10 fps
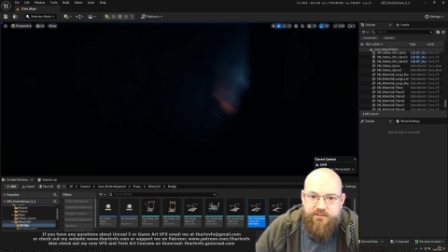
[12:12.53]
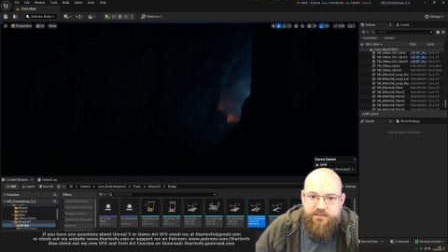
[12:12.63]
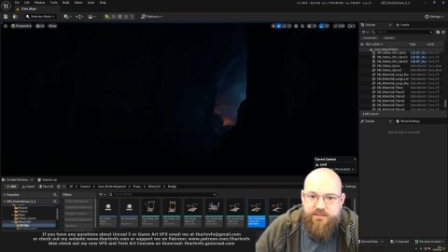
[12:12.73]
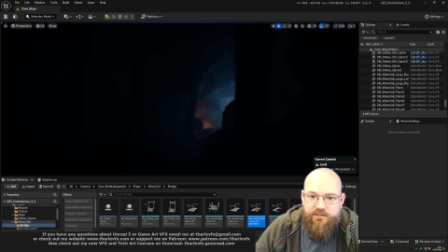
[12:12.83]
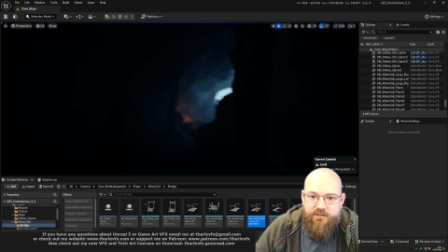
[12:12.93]

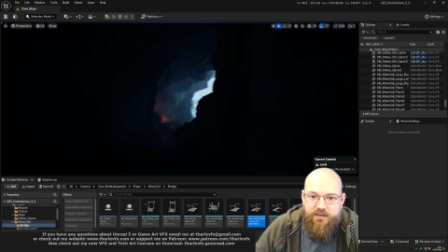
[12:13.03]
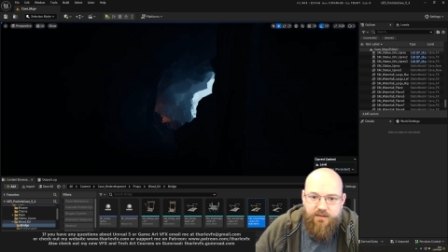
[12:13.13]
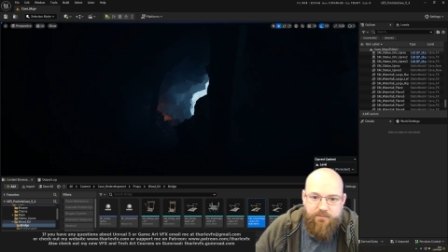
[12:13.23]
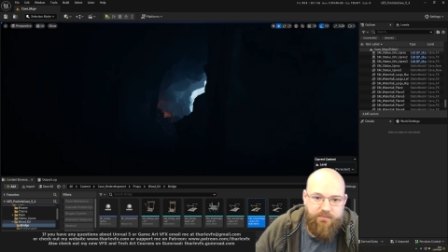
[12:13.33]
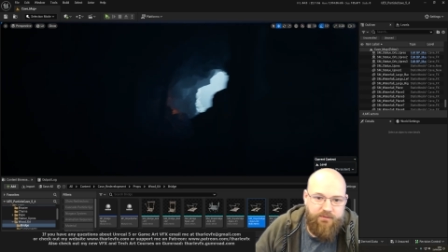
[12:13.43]
still to
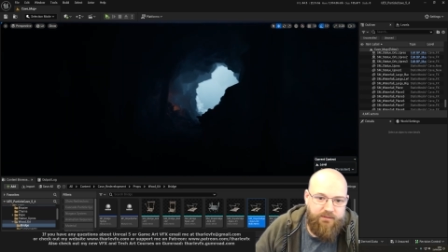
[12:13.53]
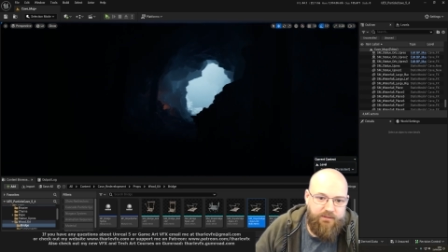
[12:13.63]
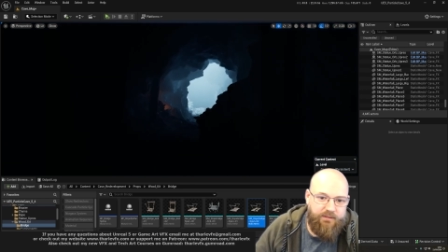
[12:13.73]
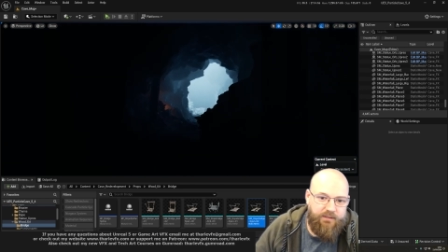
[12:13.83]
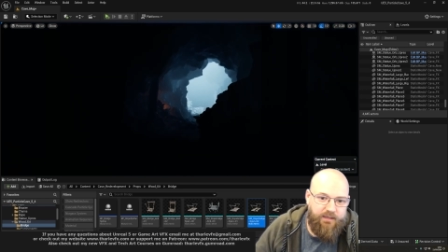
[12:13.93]
come,
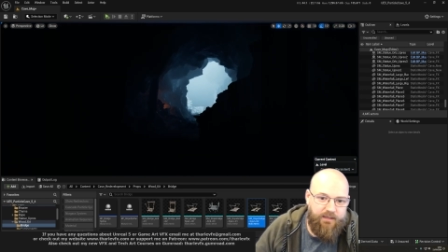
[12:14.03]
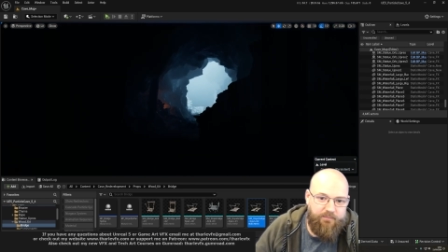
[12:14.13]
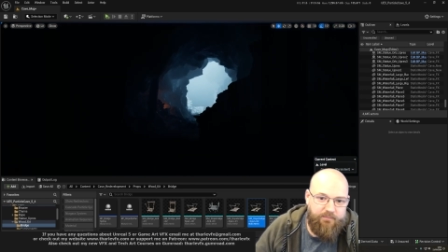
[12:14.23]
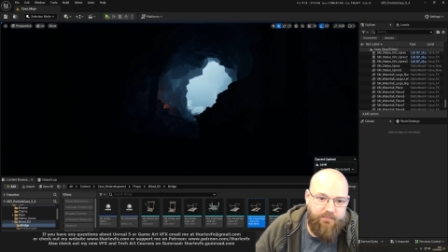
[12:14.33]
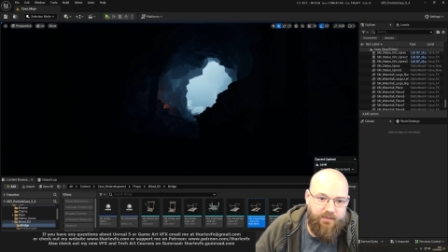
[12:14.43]
but